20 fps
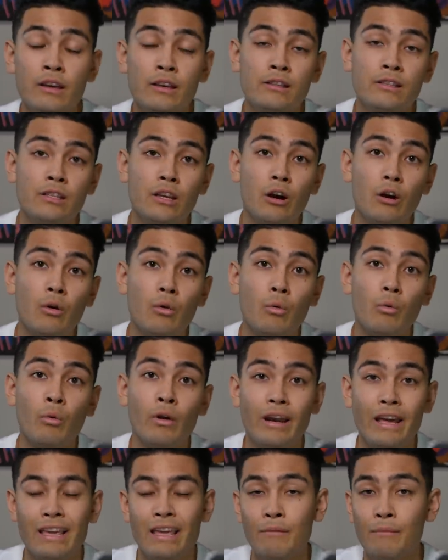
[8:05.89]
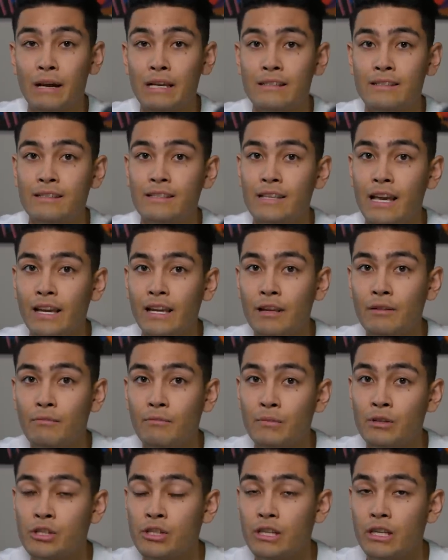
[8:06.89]
So when I get my second
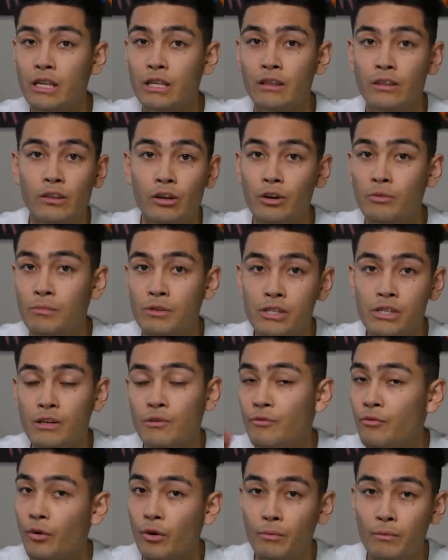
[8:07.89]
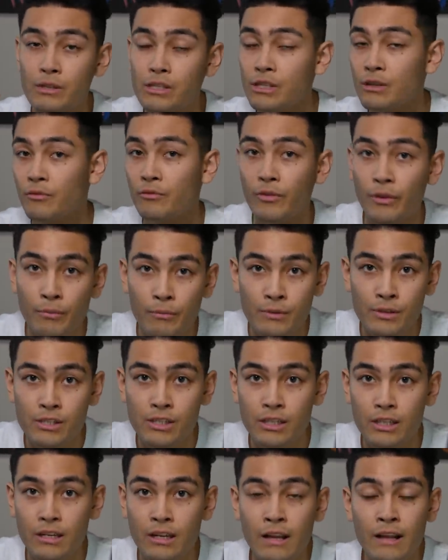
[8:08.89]
machine, third machine, fourth machine, fifth
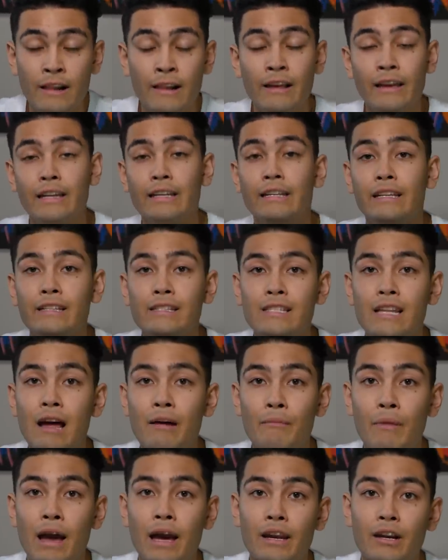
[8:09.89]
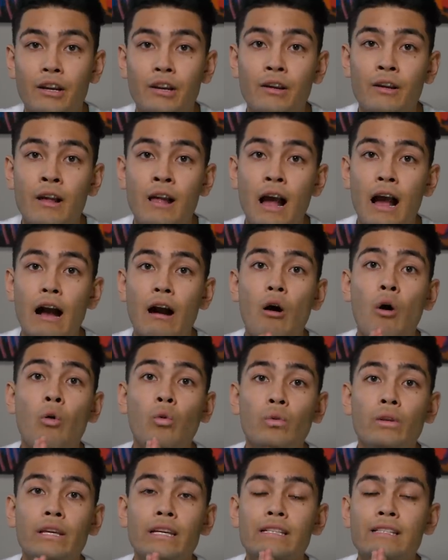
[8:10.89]
machine, it does not matter.
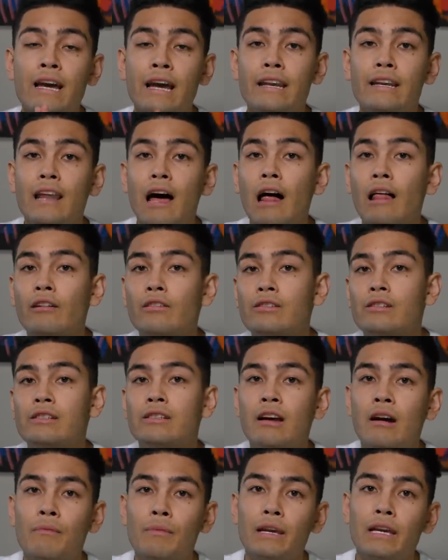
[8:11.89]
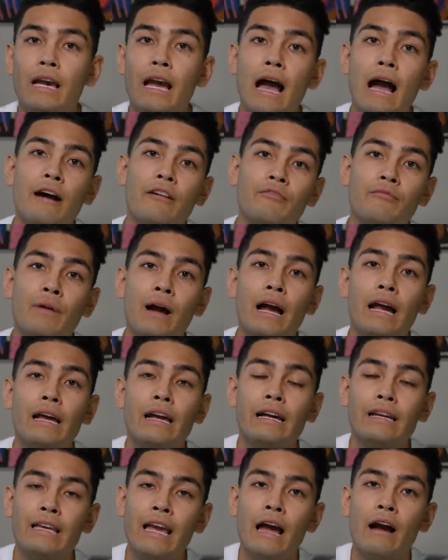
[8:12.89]
Only $10 is coming out of my
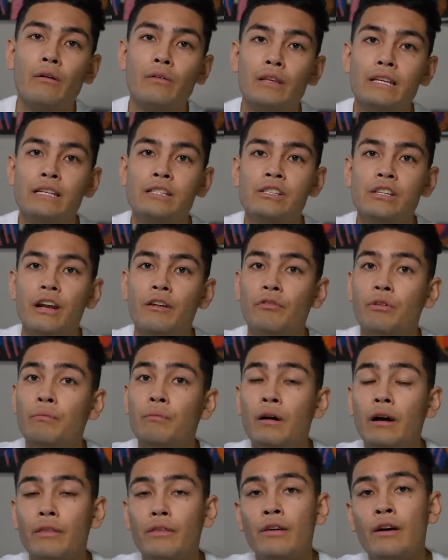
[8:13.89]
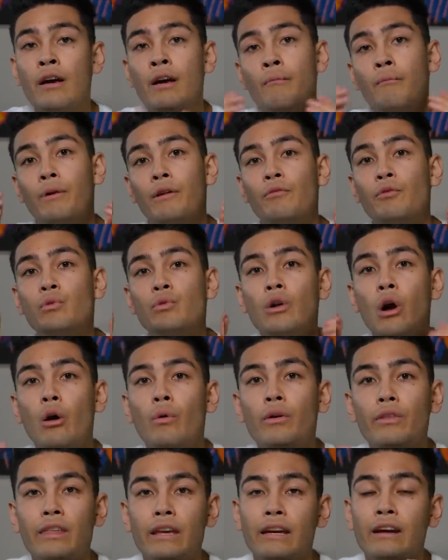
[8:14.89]
account each and every month. But if you go
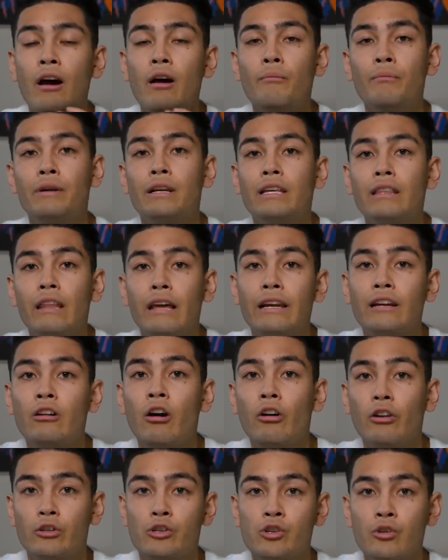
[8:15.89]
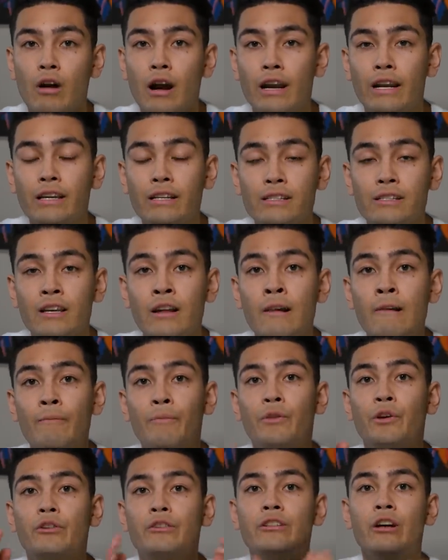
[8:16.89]
with a company like Cardtronics,
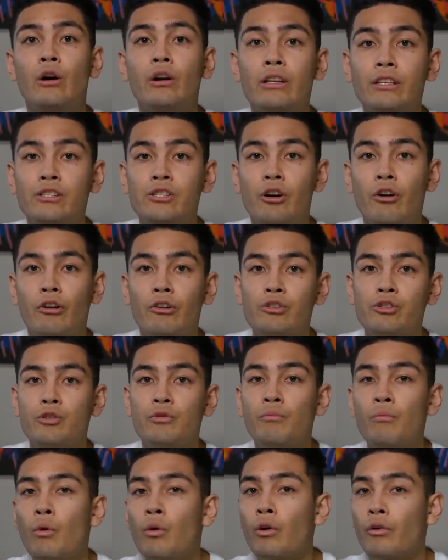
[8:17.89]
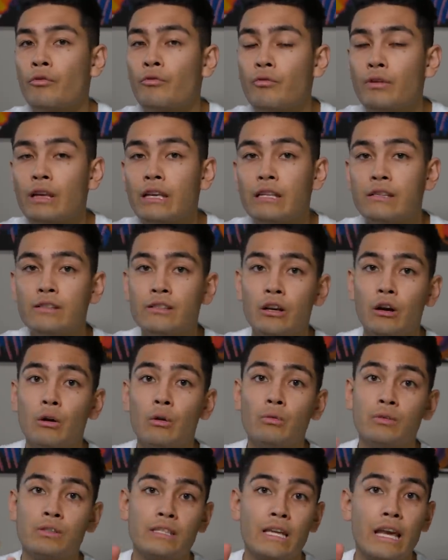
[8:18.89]
they're gonna charge you more fees.
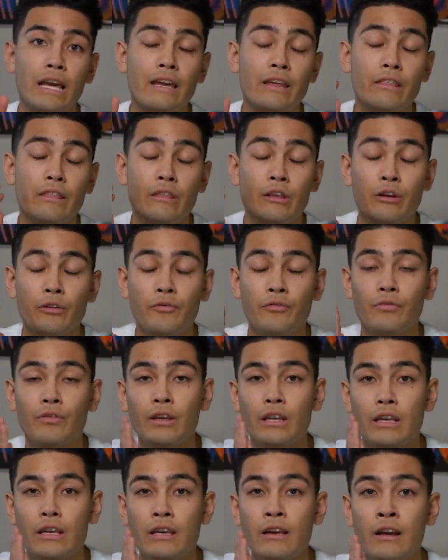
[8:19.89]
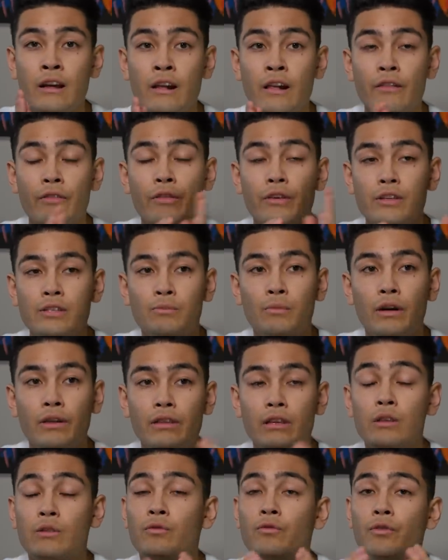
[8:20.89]
So say your fee this
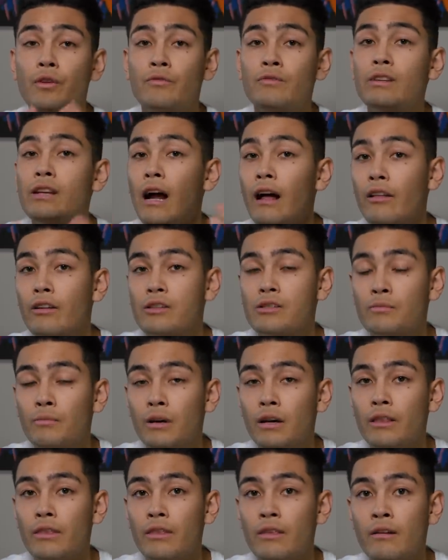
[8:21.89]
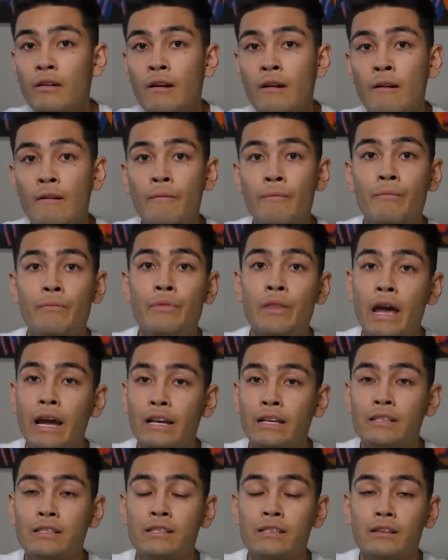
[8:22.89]
month is $50 a month.
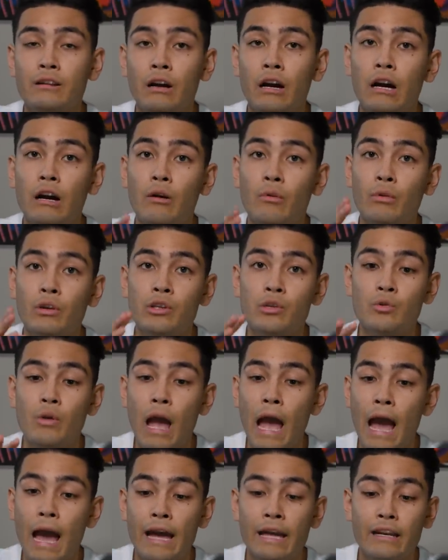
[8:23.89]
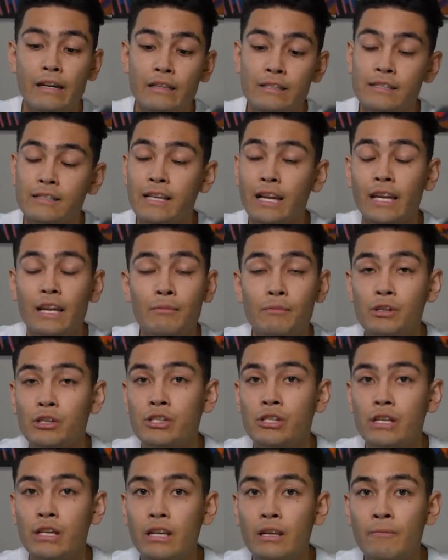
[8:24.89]
Next, when you add a second
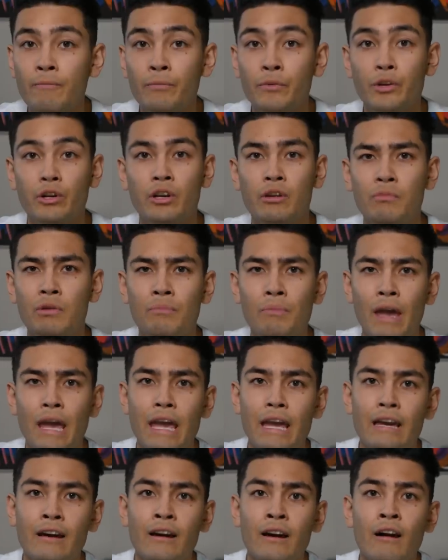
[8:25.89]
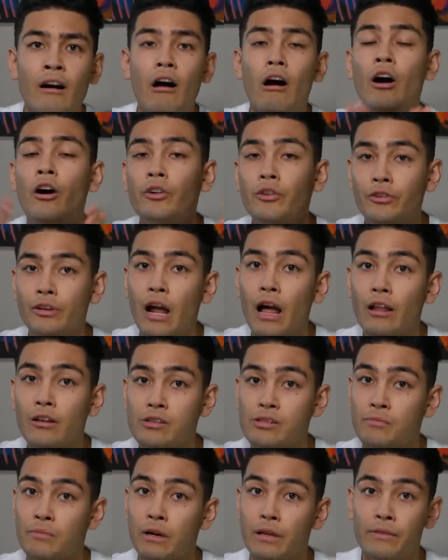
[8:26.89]
machine, you're gonna be paying
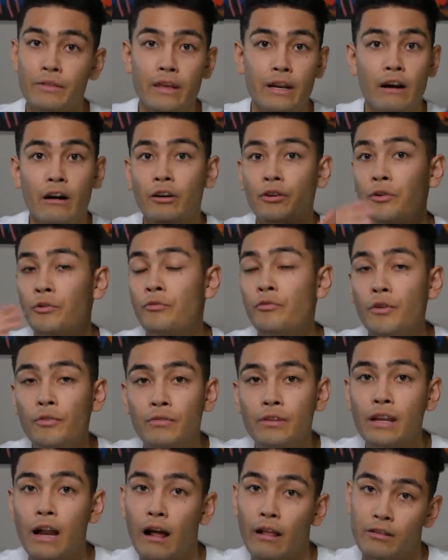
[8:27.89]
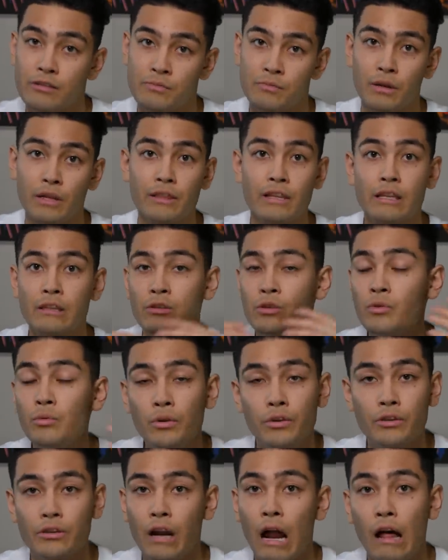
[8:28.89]
$100 a month, then $150 a month, then
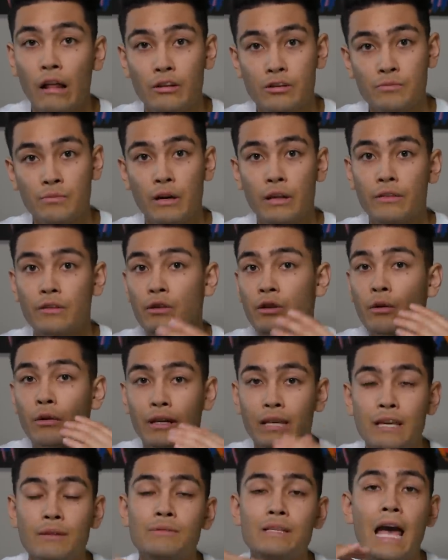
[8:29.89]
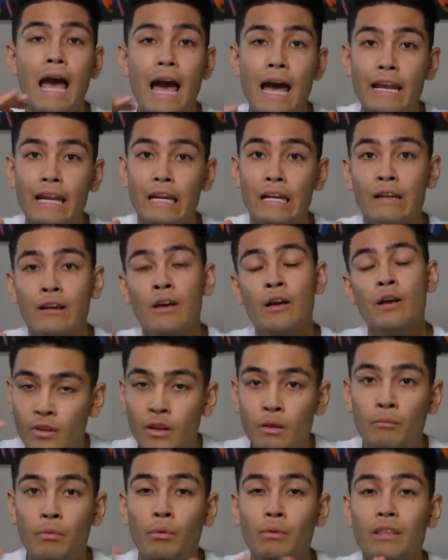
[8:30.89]
$200 a month. You know, it keeps adding.
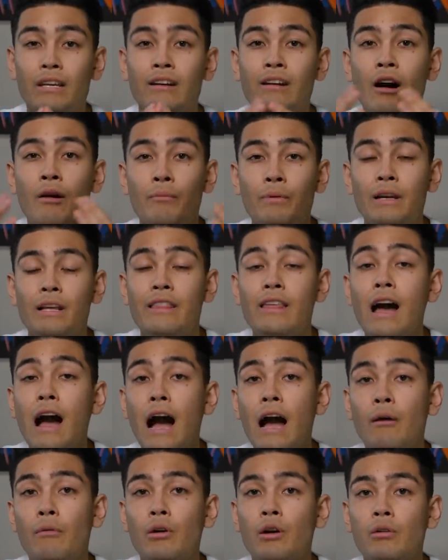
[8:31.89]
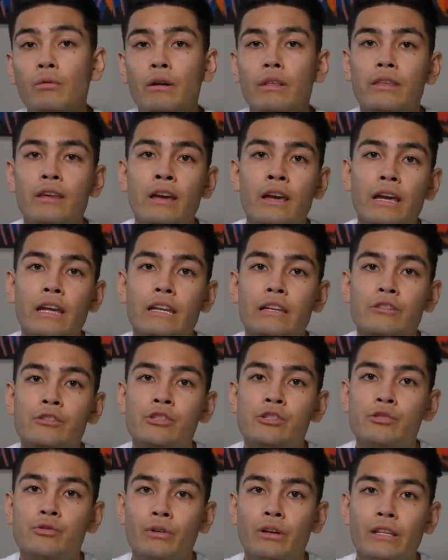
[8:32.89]
But with the company that I work with, it is
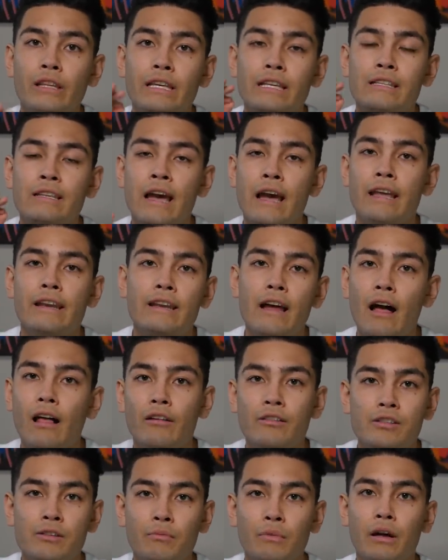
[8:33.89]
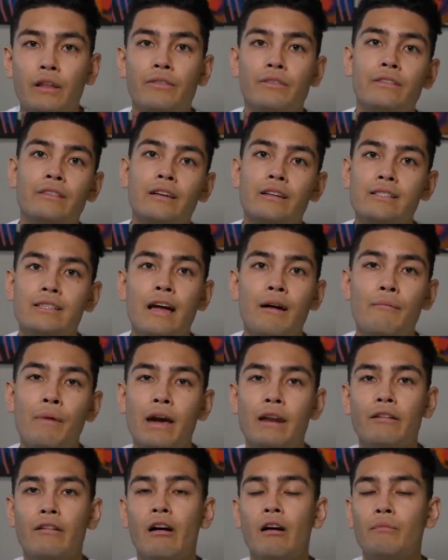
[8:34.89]
strictly $10 a month. It does not
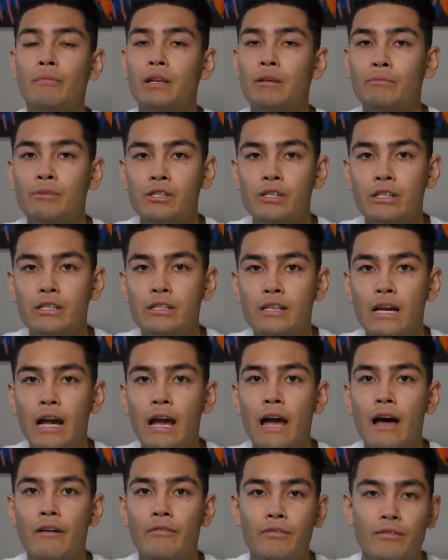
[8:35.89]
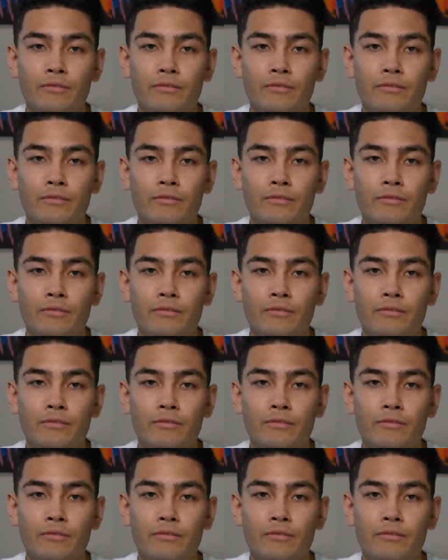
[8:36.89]
matter how many machines I have.